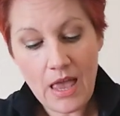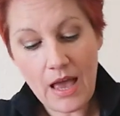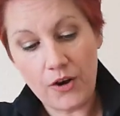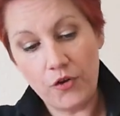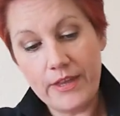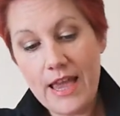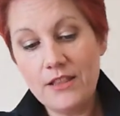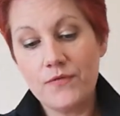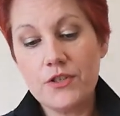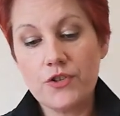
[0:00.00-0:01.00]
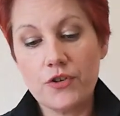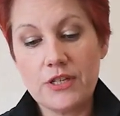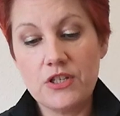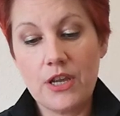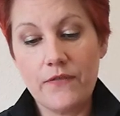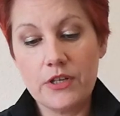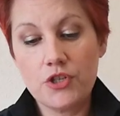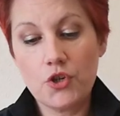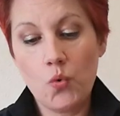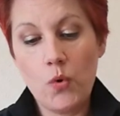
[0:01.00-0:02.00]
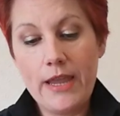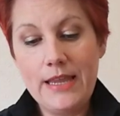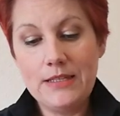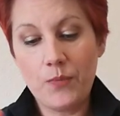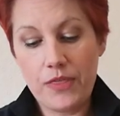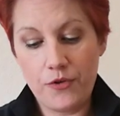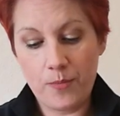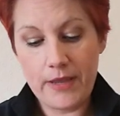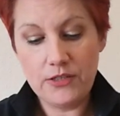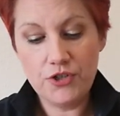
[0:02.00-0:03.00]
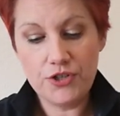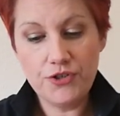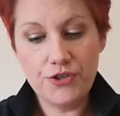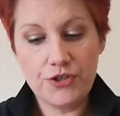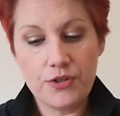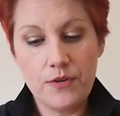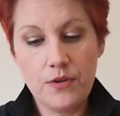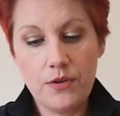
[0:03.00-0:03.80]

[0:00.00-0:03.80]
And on the end of the sausage, give it a squeeze with your pinchers.